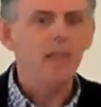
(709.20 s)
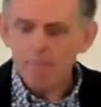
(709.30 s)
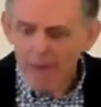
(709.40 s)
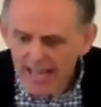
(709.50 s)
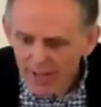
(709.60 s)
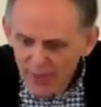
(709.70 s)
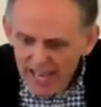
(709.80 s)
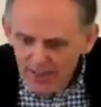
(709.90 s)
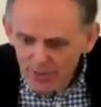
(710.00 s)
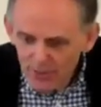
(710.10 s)
Many
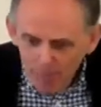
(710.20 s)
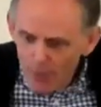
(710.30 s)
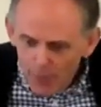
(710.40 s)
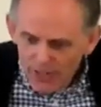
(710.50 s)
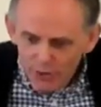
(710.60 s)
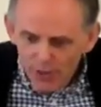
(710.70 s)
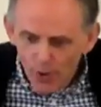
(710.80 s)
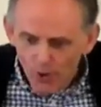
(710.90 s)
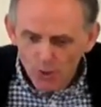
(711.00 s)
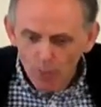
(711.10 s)
things about which the
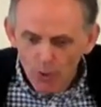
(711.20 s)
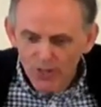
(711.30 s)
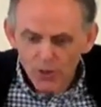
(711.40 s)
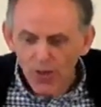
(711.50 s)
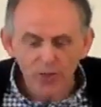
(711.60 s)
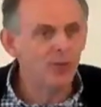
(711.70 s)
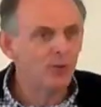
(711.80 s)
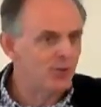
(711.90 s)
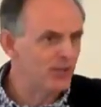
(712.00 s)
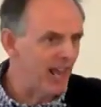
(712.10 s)
gospel has nothing
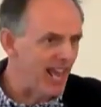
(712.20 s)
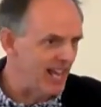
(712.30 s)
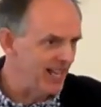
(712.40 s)
to say.